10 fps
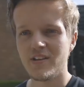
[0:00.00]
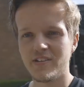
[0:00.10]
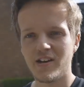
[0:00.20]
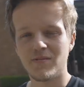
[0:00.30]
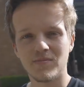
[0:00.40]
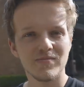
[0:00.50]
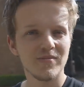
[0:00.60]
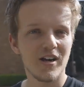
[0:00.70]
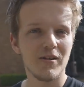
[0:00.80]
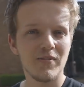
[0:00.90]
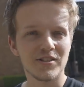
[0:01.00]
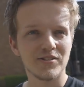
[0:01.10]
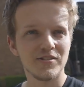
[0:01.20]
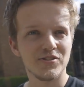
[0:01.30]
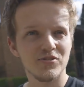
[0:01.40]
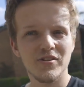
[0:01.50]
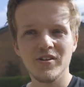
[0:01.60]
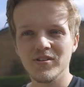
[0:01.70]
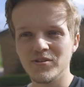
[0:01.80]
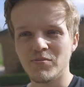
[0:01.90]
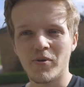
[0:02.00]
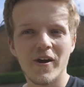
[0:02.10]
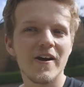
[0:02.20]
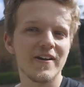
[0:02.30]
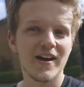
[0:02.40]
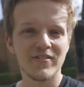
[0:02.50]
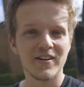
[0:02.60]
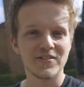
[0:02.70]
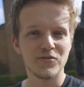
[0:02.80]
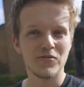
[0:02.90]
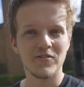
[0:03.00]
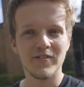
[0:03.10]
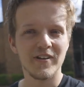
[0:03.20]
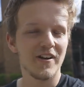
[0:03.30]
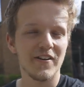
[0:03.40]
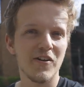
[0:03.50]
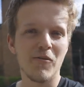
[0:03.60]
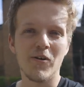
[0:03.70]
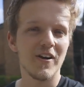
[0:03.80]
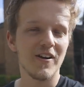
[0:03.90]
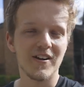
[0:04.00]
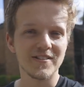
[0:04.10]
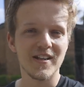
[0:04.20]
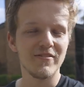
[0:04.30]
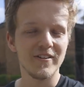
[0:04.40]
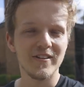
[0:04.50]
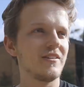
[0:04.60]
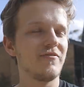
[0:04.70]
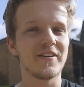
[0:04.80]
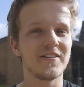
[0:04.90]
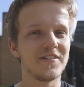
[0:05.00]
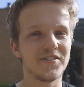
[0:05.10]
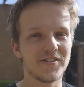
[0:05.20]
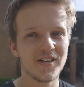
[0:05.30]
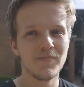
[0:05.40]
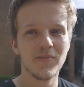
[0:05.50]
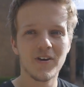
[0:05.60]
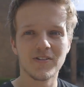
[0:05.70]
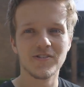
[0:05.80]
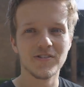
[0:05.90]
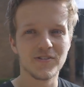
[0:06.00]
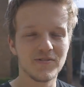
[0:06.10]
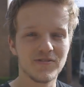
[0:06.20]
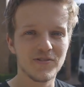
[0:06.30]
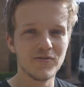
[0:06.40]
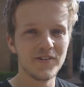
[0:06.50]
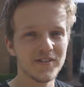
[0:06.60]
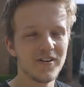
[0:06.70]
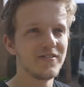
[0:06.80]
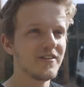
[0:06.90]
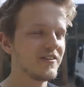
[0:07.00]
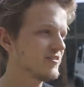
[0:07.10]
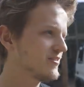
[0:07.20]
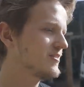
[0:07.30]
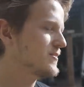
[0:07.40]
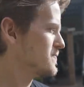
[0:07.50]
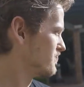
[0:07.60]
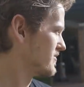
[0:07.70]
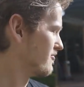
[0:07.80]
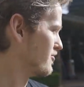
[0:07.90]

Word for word: and yeah, I'm, I'm actually su super proud to have that snorkel on there. I don't know why, I just love And the fact that it's just some bloke who's just doing his own thing, I